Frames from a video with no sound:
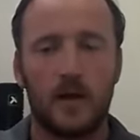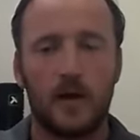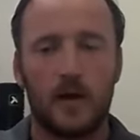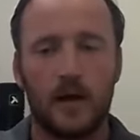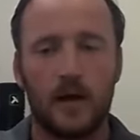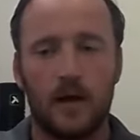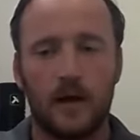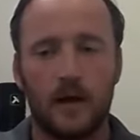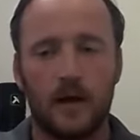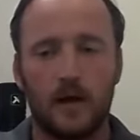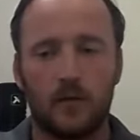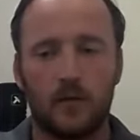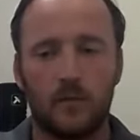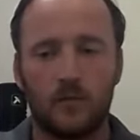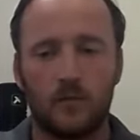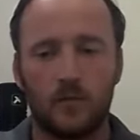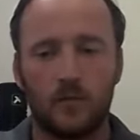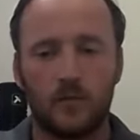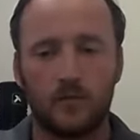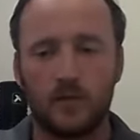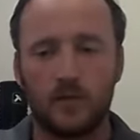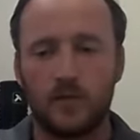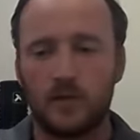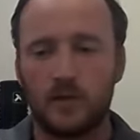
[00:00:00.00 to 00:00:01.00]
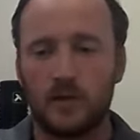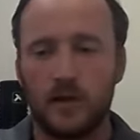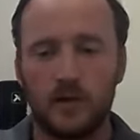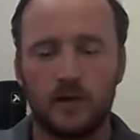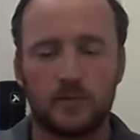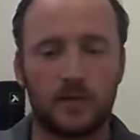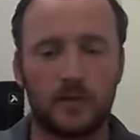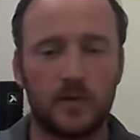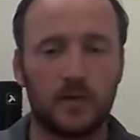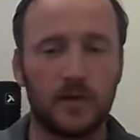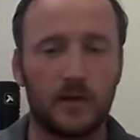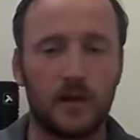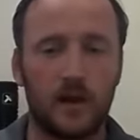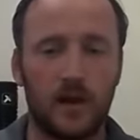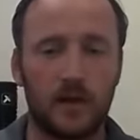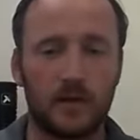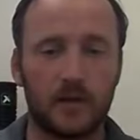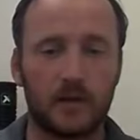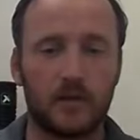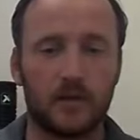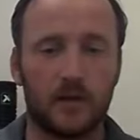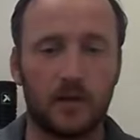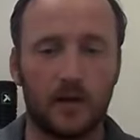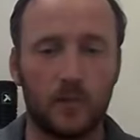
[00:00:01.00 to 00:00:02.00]
Um, I, spent a lot
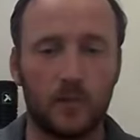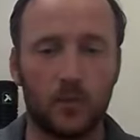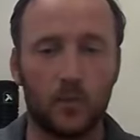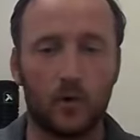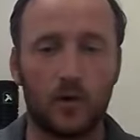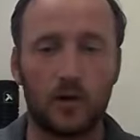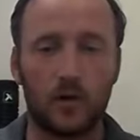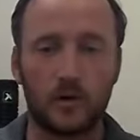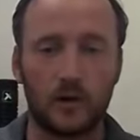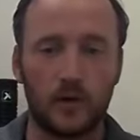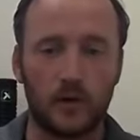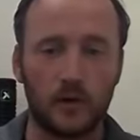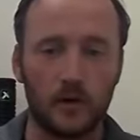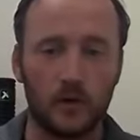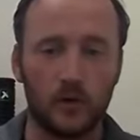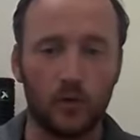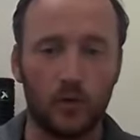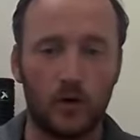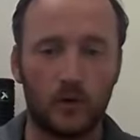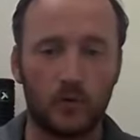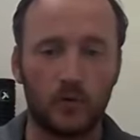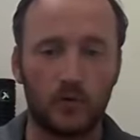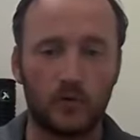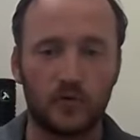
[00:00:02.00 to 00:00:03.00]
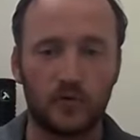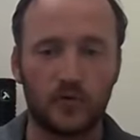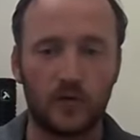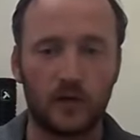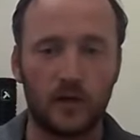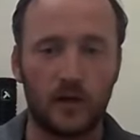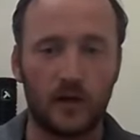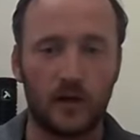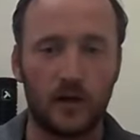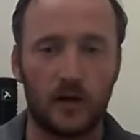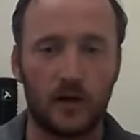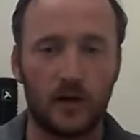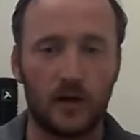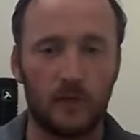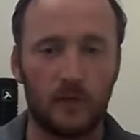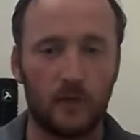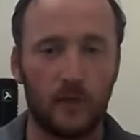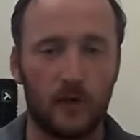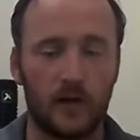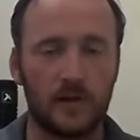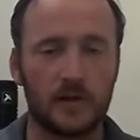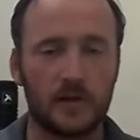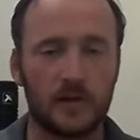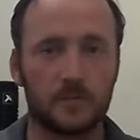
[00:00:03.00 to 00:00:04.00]
of time working on the new house. Um,
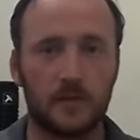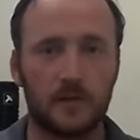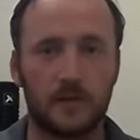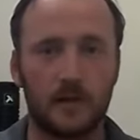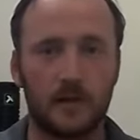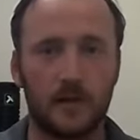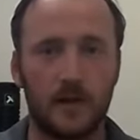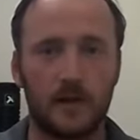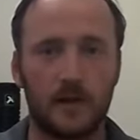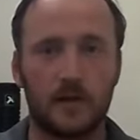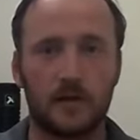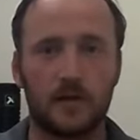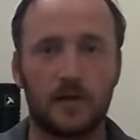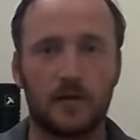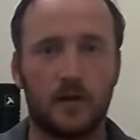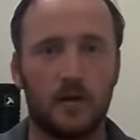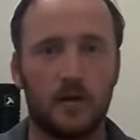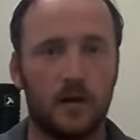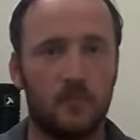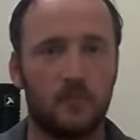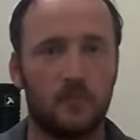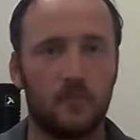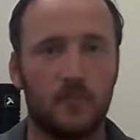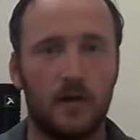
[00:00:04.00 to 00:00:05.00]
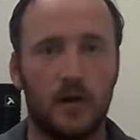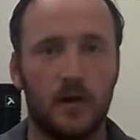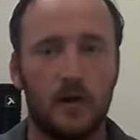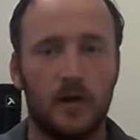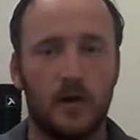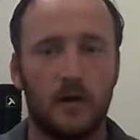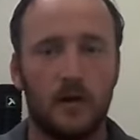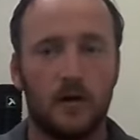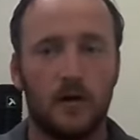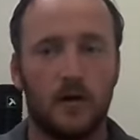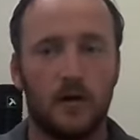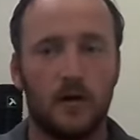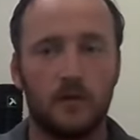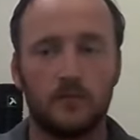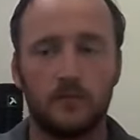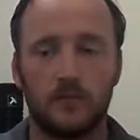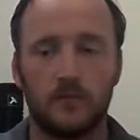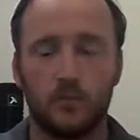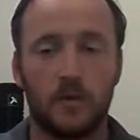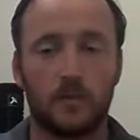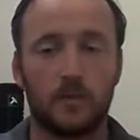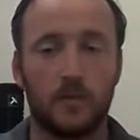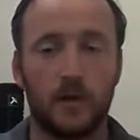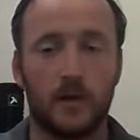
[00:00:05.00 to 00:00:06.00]
I spent a lot of time
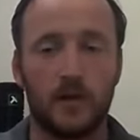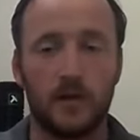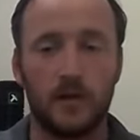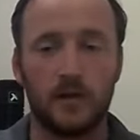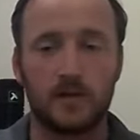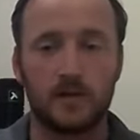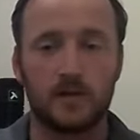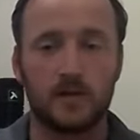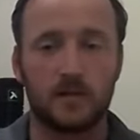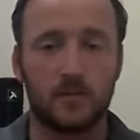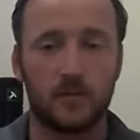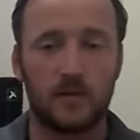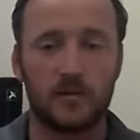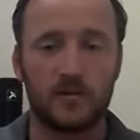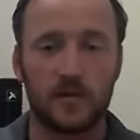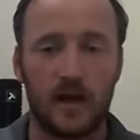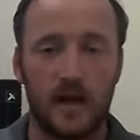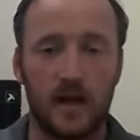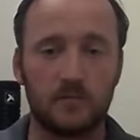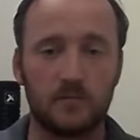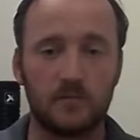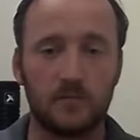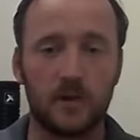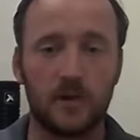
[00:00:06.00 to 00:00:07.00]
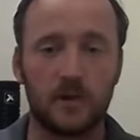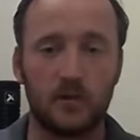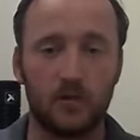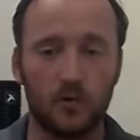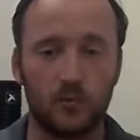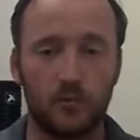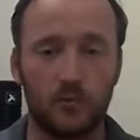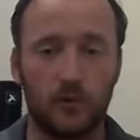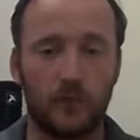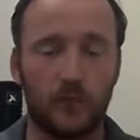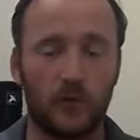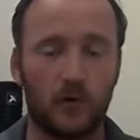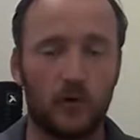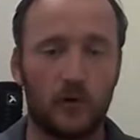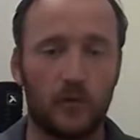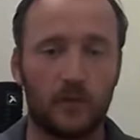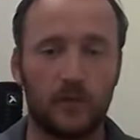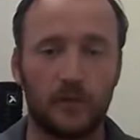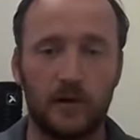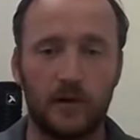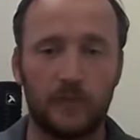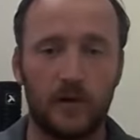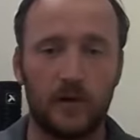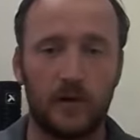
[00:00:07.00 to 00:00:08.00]
with my kids, which I hadn't been doing before. I was
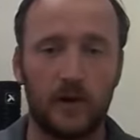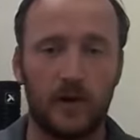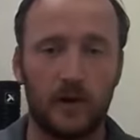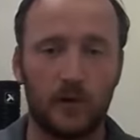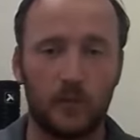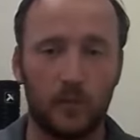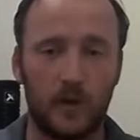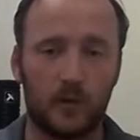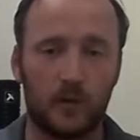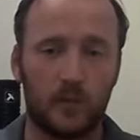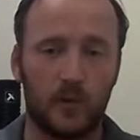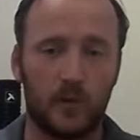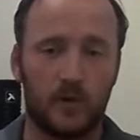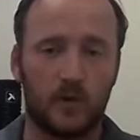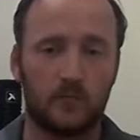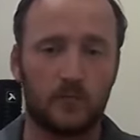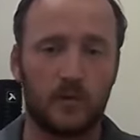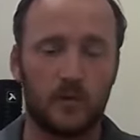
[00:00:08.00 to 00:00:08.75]
every day of the week with them.